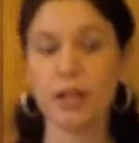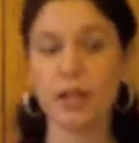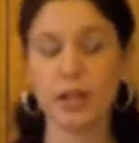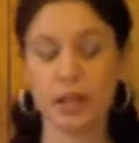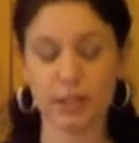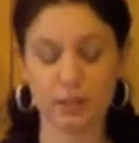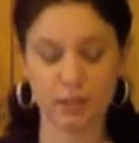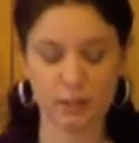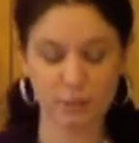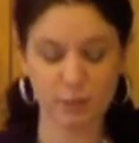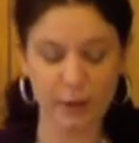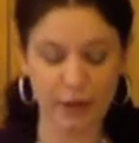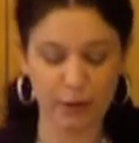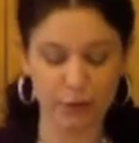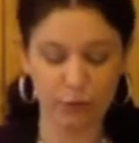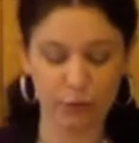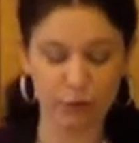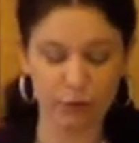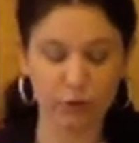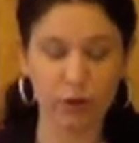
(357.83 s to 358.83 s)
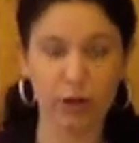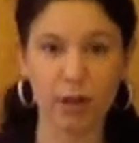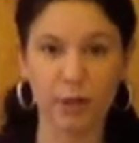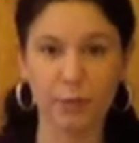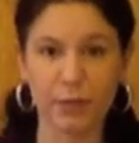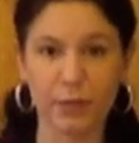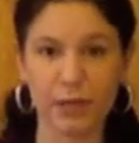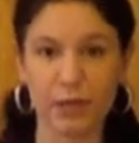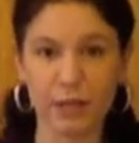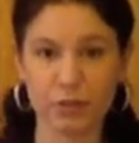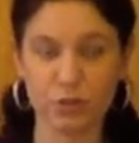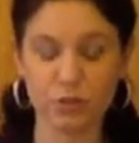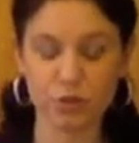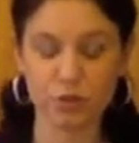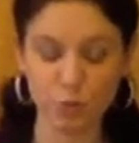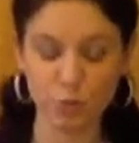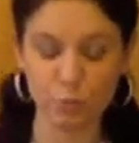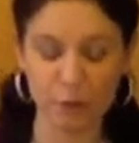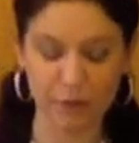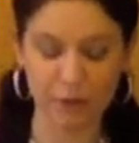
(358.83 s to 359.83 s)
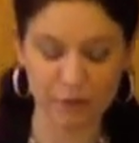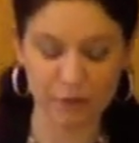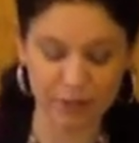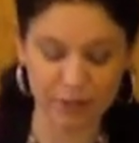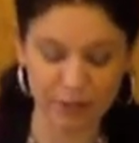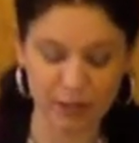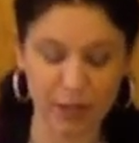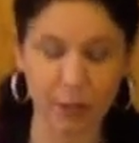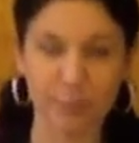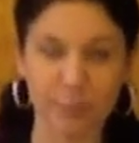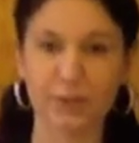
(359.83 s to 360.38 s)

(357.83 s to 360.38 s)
into the powder and kind of scoop everything up.